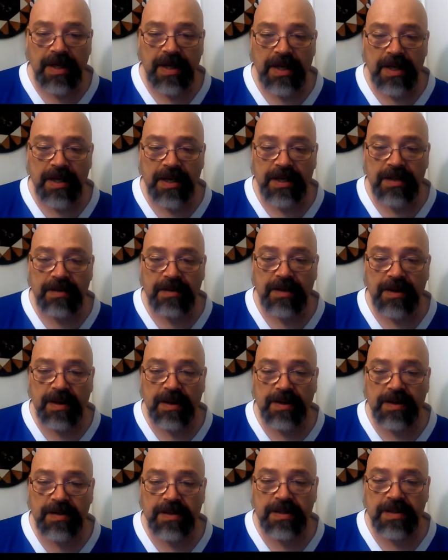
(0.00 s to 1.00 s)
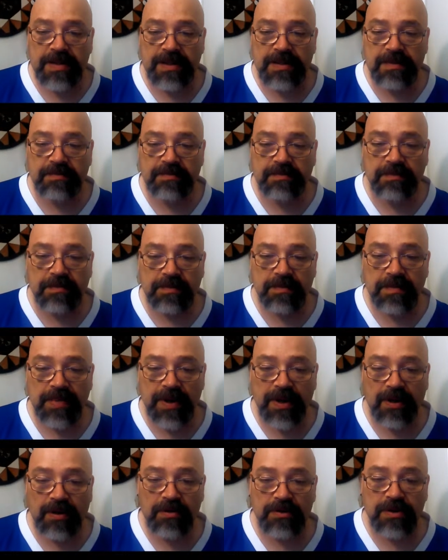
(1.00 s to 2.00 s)
It's
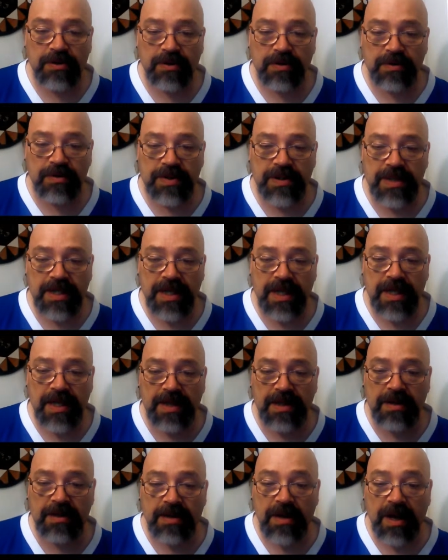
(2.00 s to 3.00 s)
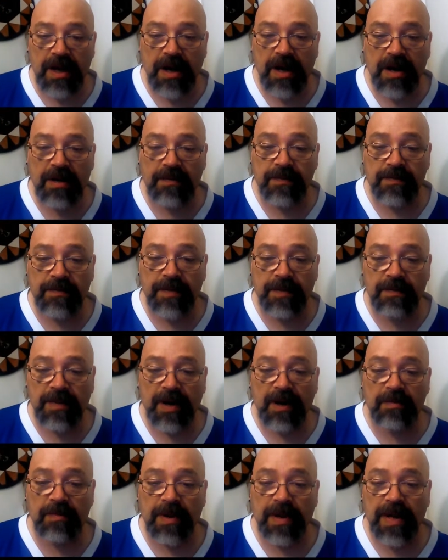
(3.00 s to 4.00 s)
been also seen off
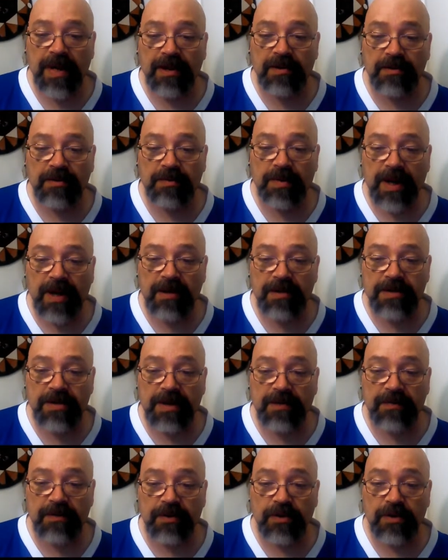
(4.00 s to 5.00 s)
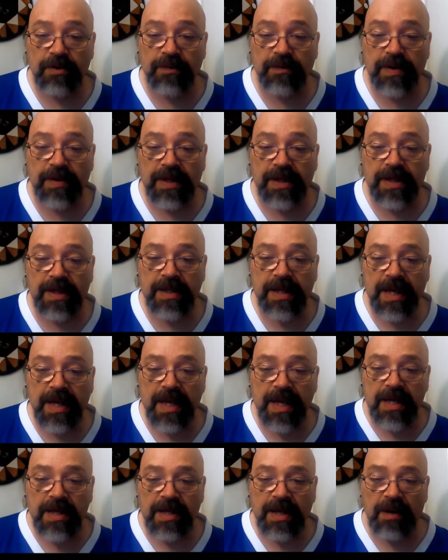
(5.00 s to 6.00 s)
about 800 miles off of Newfoundland.
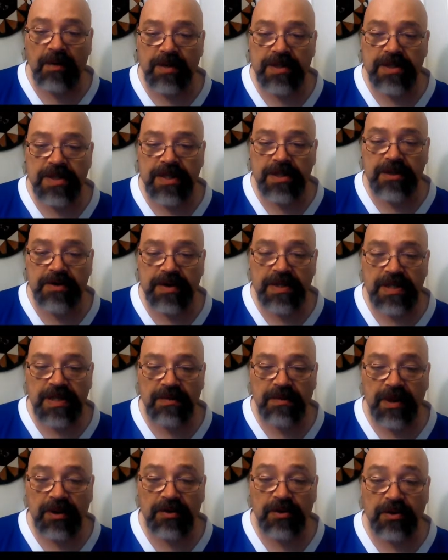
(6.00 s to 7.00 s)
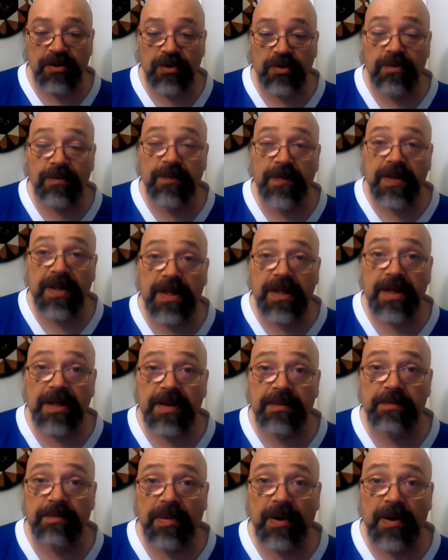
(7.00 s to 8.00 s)
Now, what's interesting about the
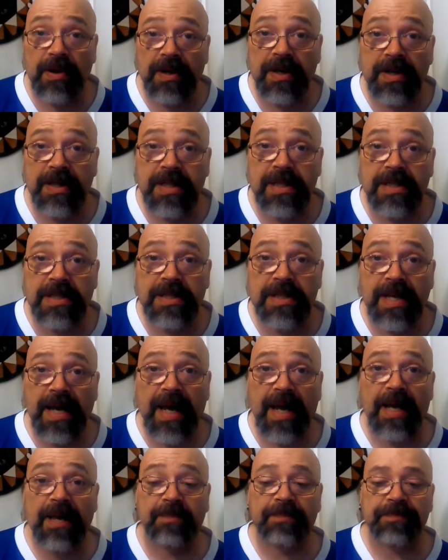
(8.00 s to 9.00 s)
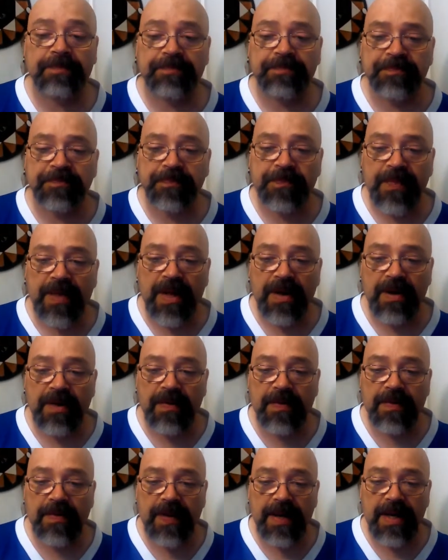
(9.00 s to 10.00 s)
Newfoundland part is that
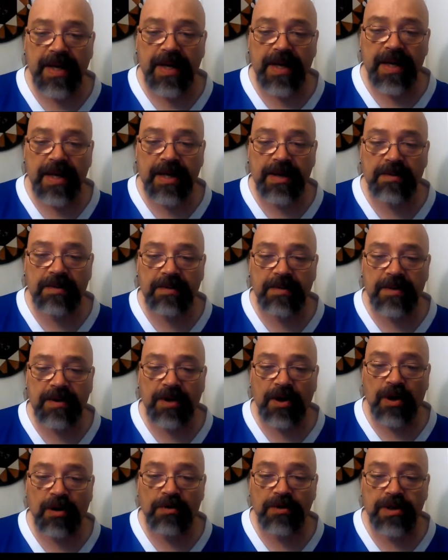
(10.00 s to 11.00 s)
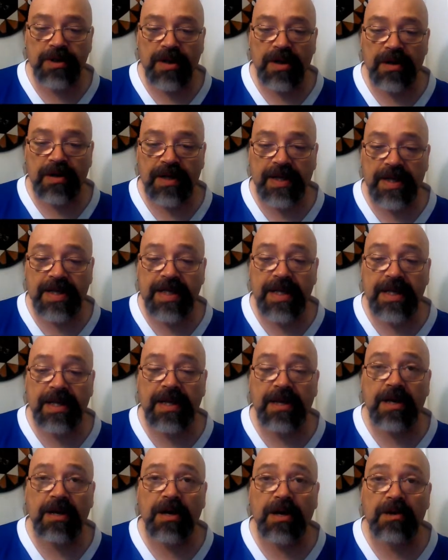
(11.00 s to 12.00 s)
the Coast Guard, the
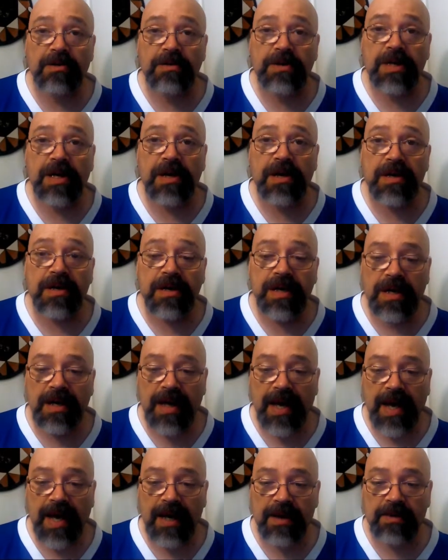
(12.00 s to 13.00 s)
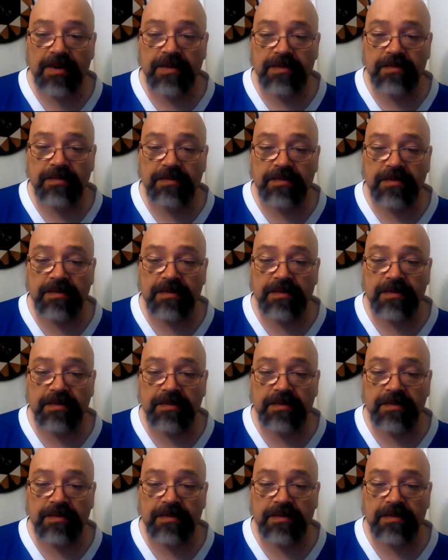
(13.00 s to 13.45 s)
Canadian Coast Guard, had